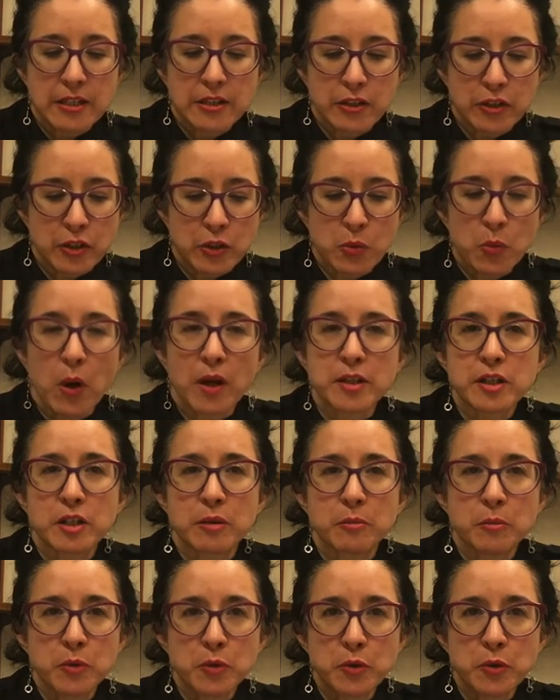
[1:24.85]
do you want to
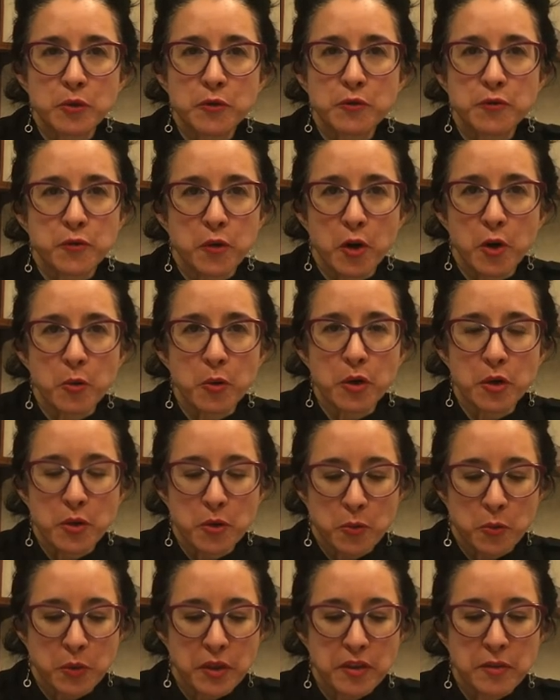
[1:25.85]
move forward
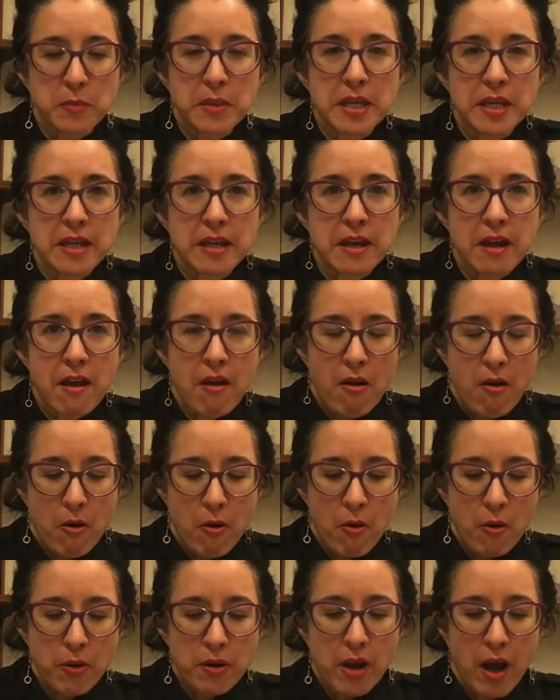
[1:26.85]
with me
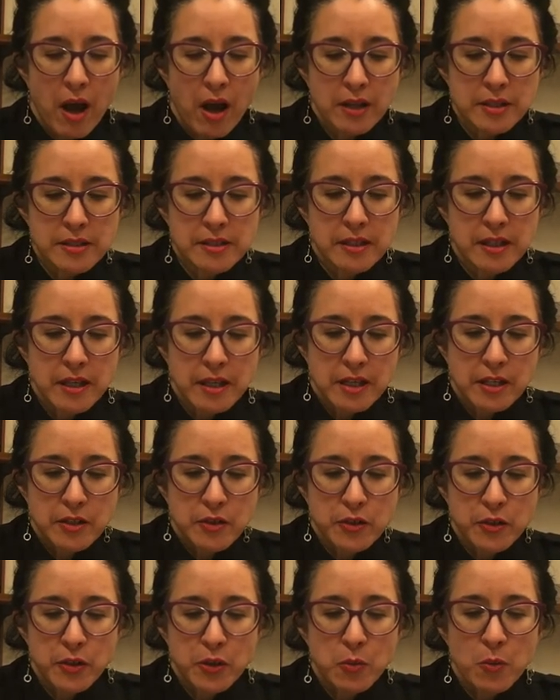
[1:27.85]
or not?
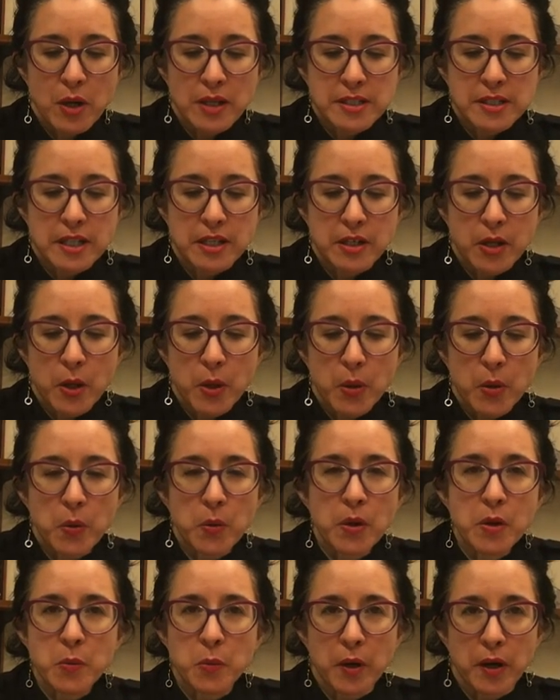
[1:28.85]
Do you want to
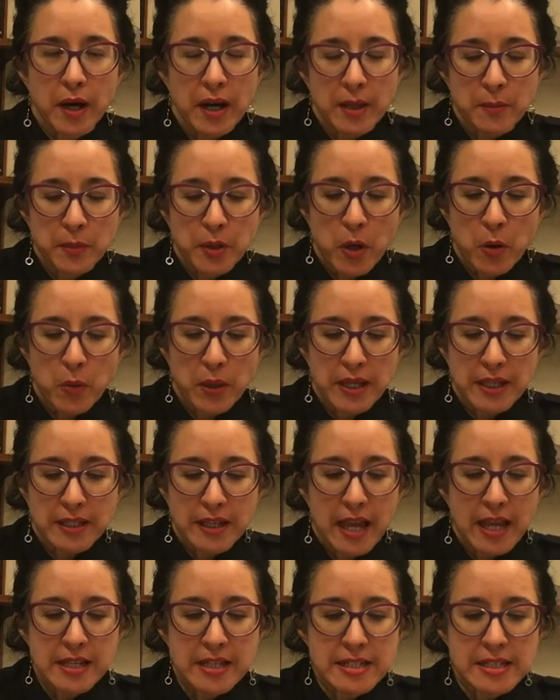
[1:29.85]
know where I'm going
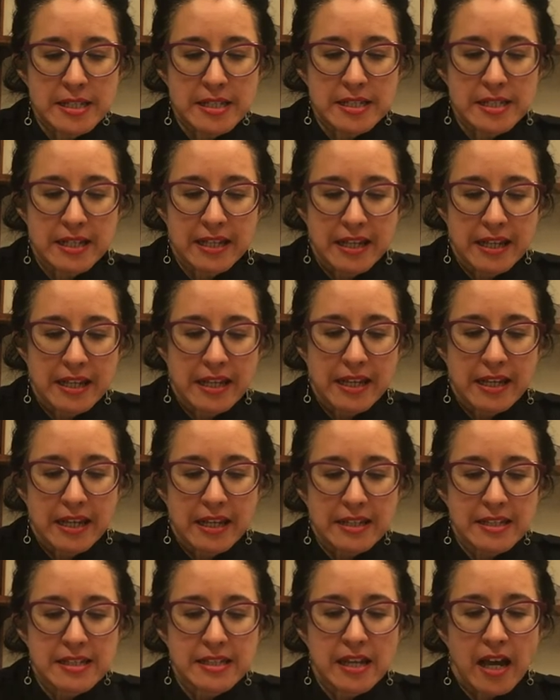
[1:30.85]
next?
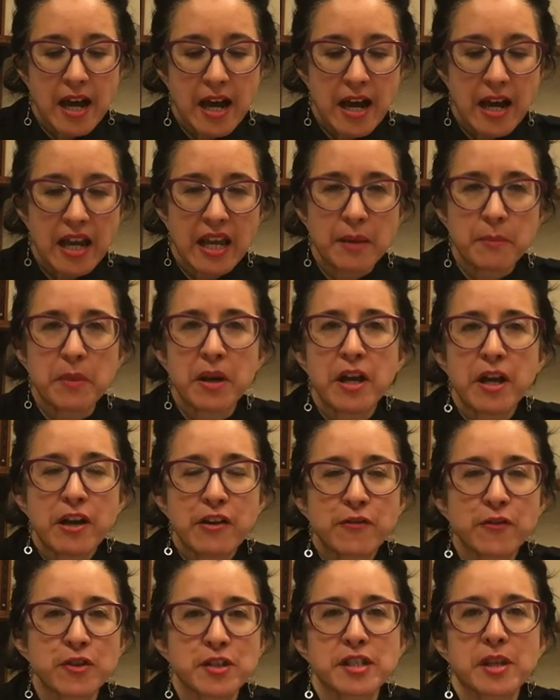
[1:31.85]
It's time
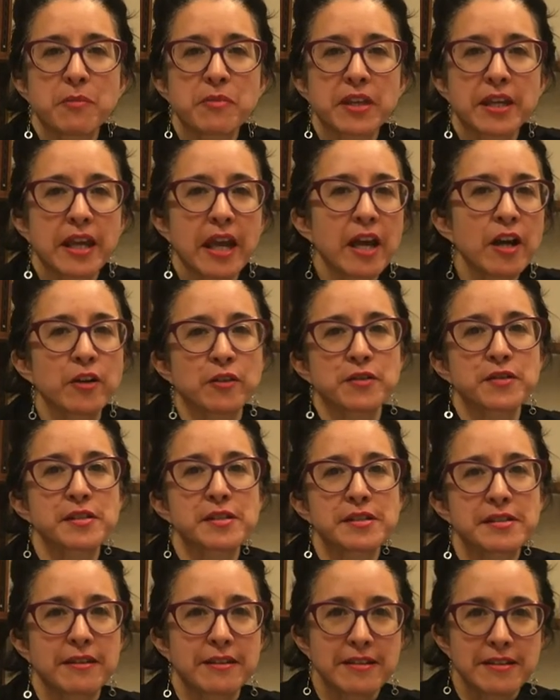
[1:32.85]
for something
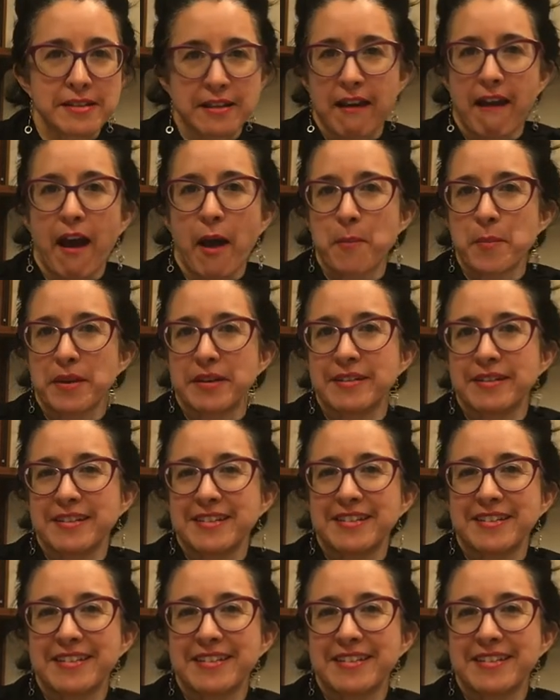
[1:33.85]
else to happen.